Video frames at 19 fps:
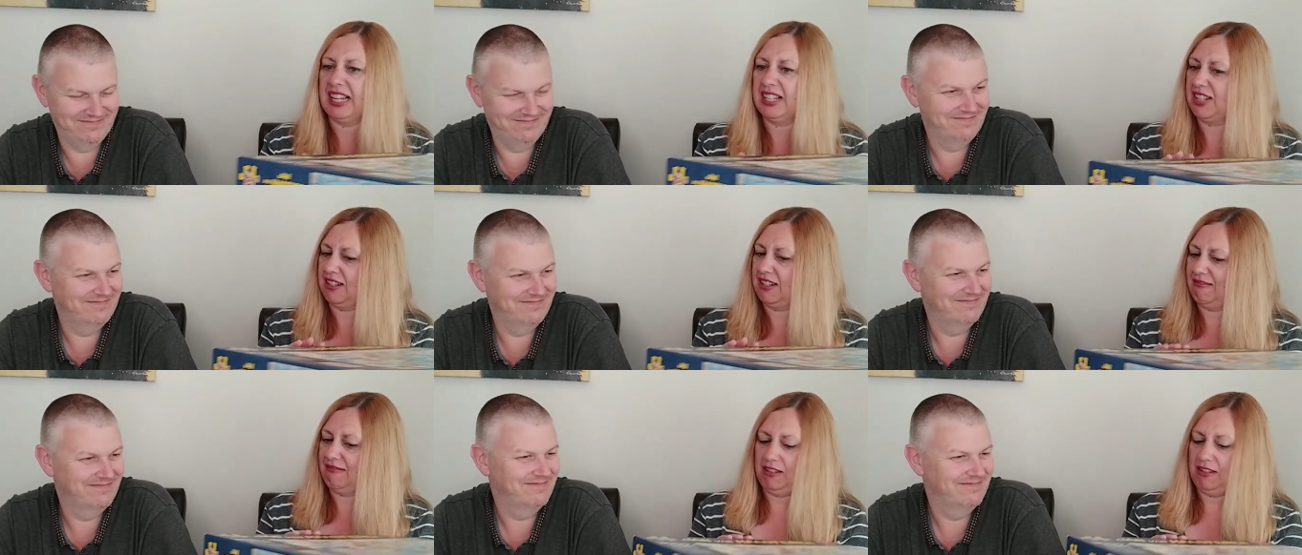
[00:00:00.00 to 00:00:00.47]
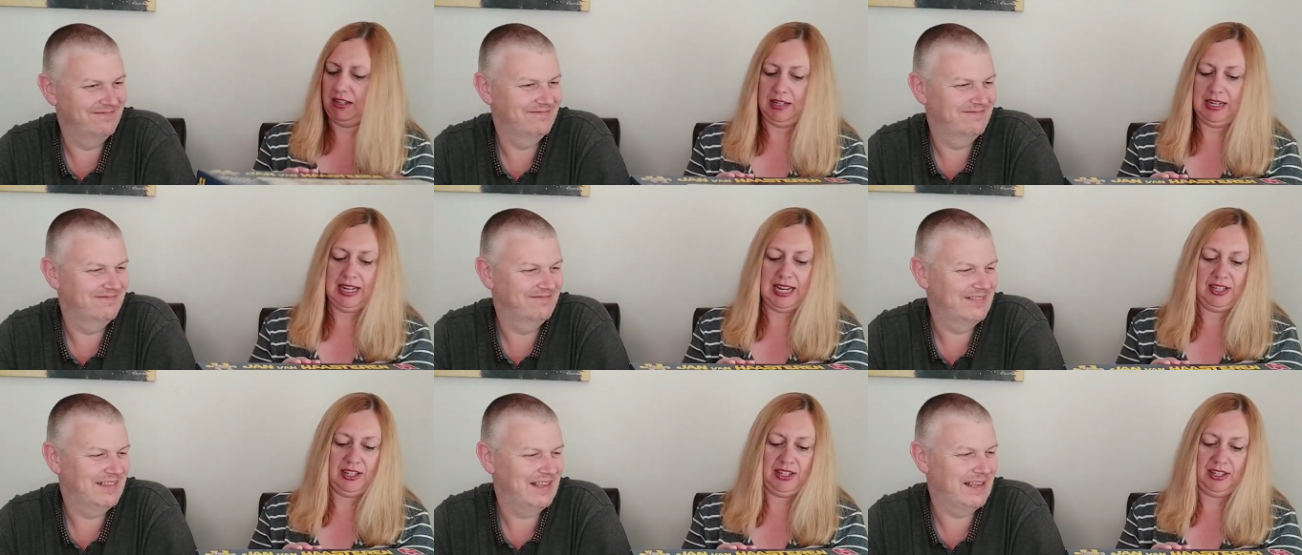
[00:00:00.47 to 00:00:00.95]

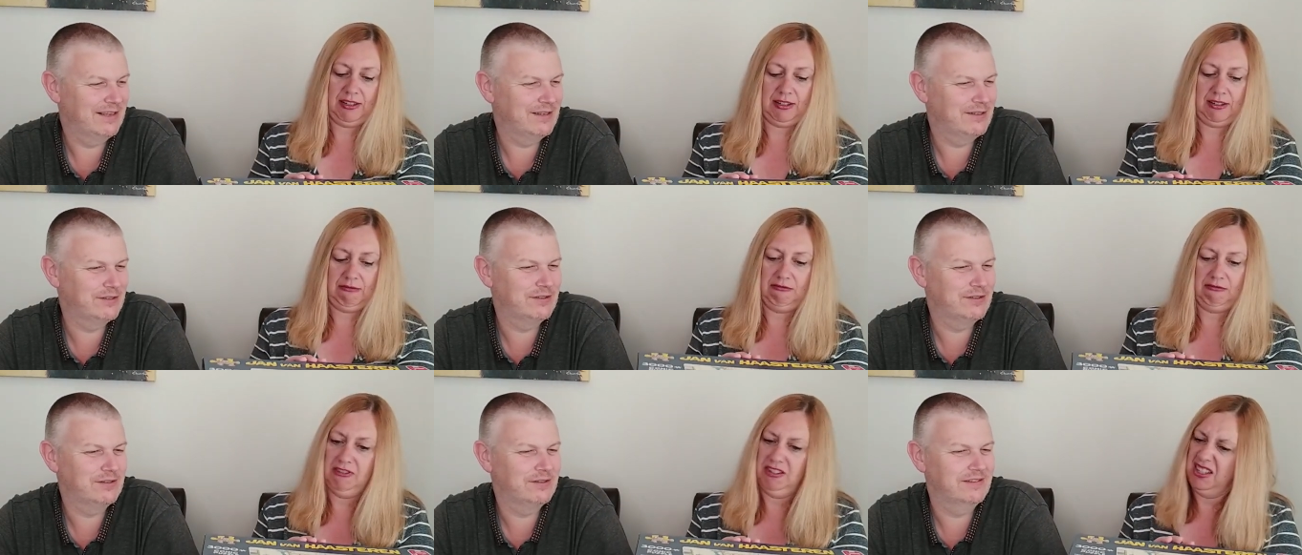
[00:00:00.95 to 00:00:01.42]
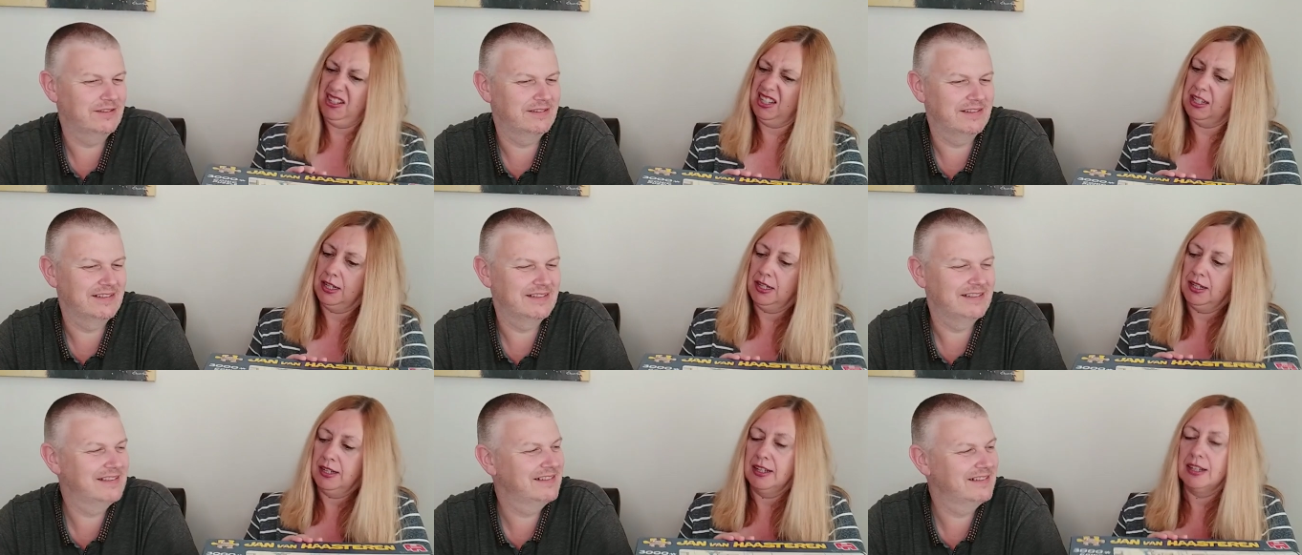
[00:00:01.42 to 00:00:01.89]
Speaker 1: Haasteren,
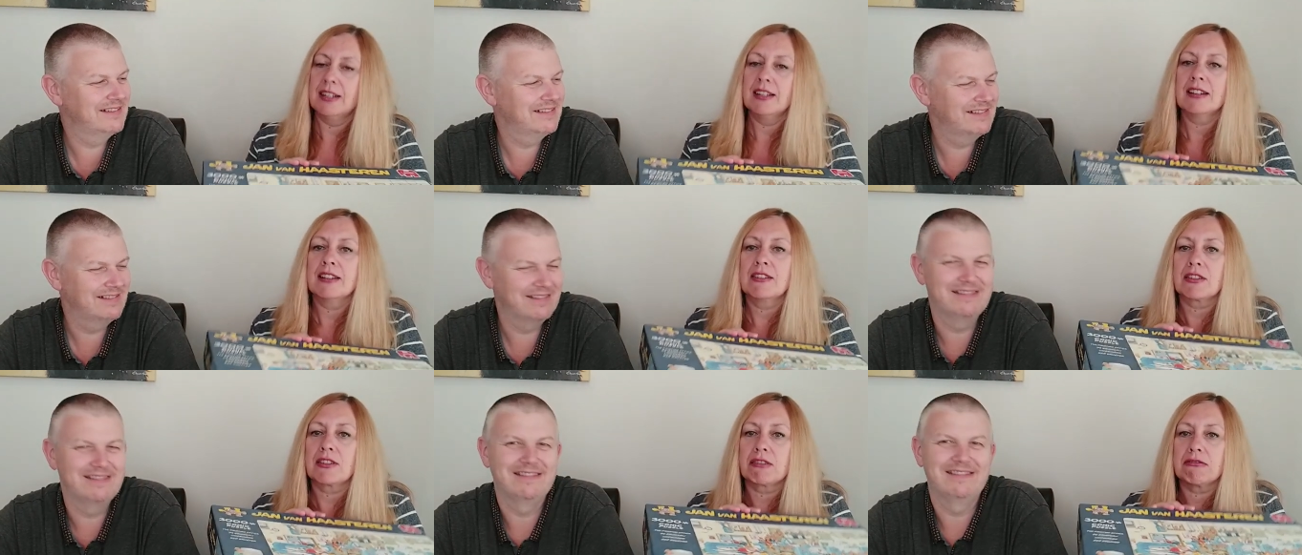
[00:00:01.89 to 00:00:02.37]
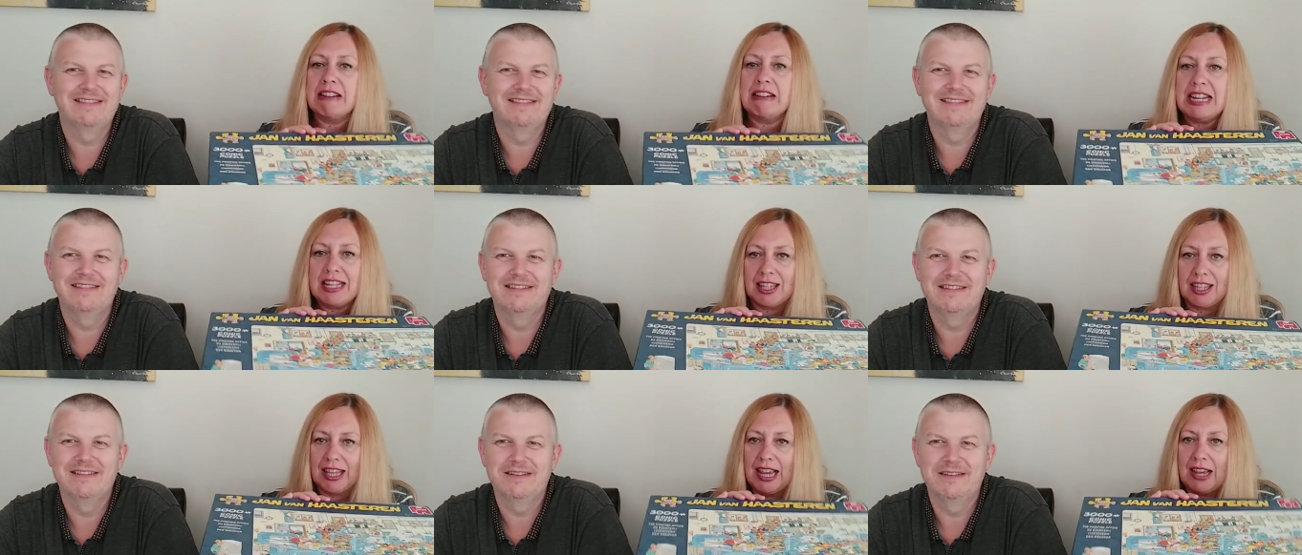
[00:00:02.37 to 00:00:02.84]
Haasteren,
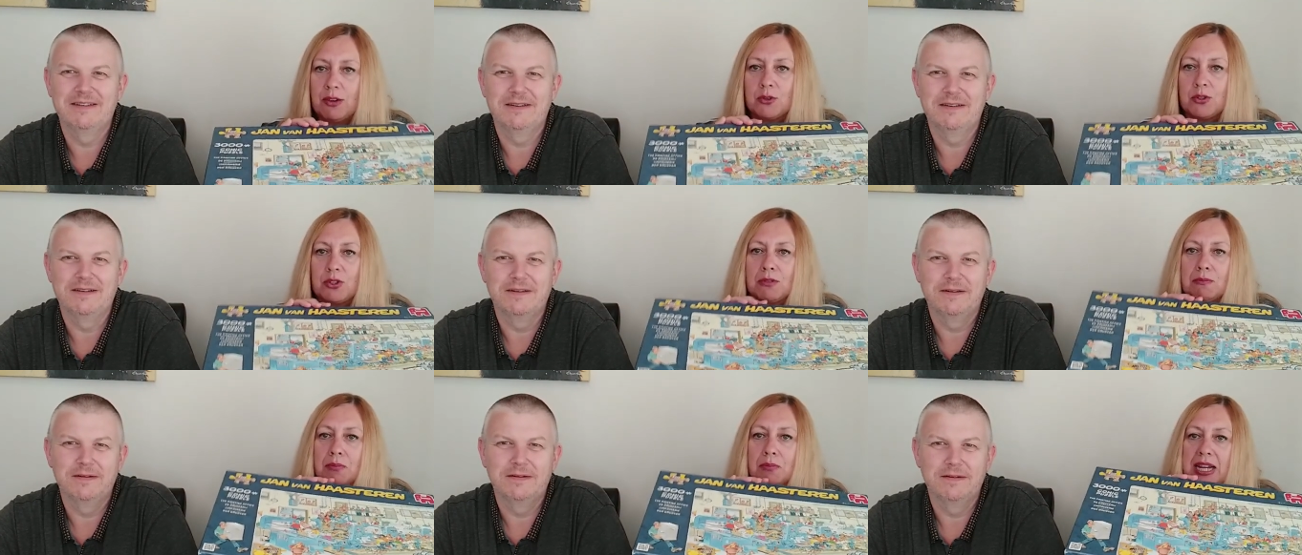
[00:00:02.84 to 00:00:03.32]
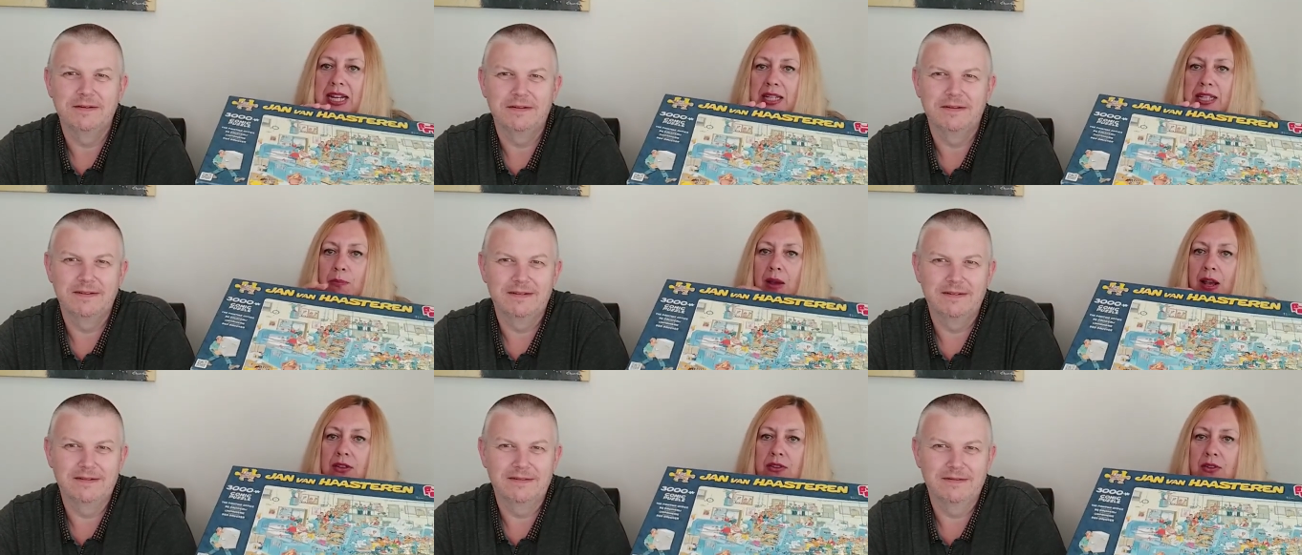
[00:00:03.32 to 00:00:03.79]
three thousand
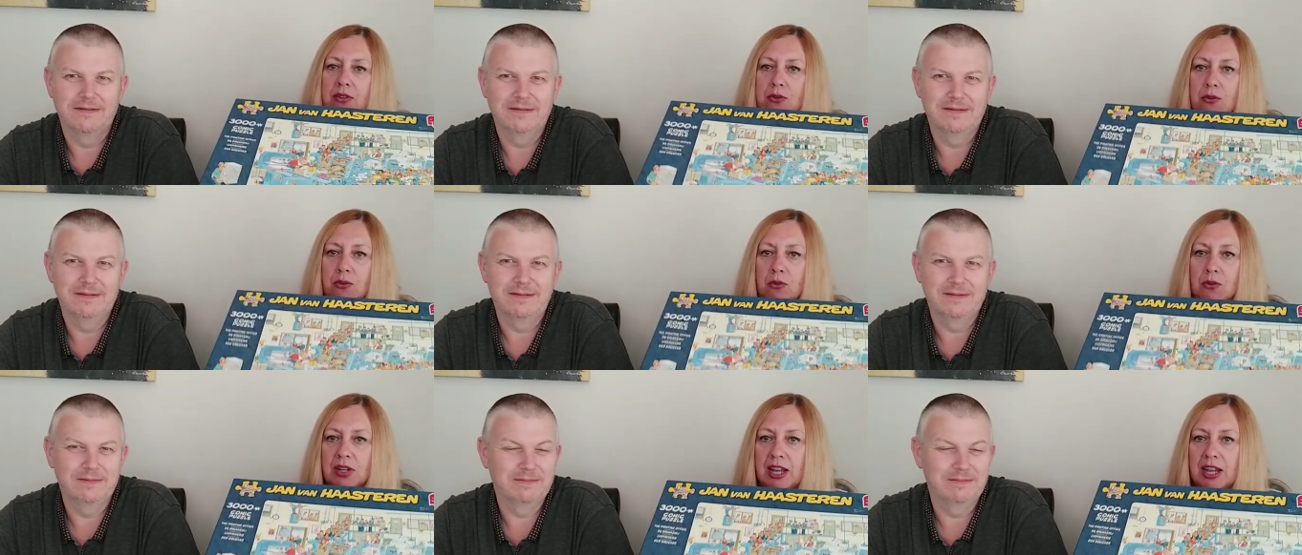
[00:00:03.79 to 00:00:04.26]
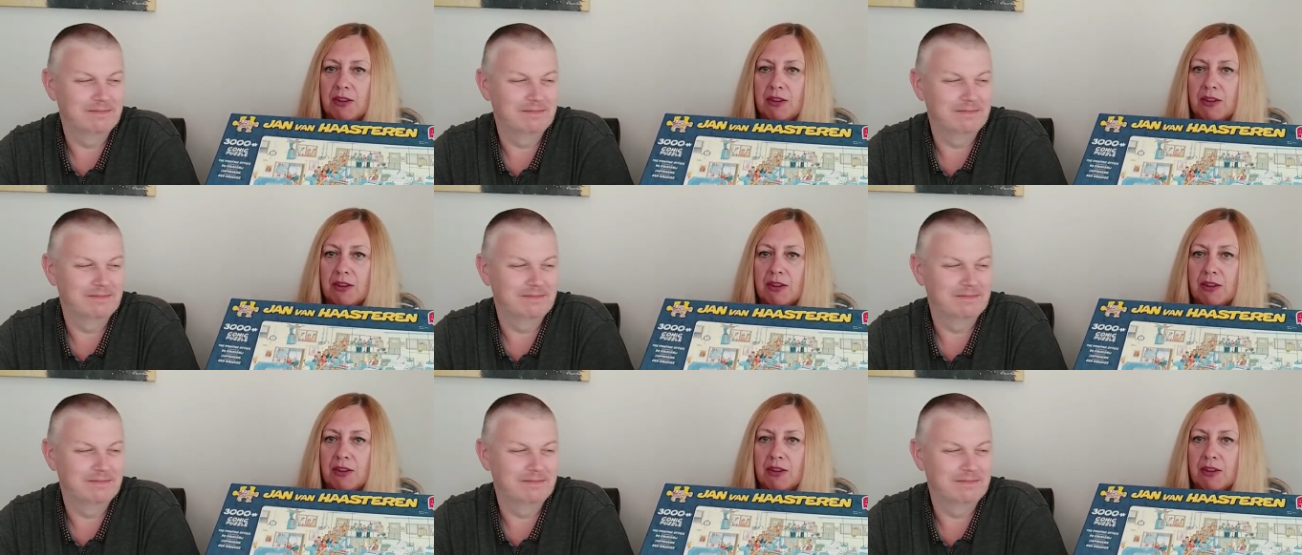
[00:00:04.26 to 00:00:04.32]
piece puzzle.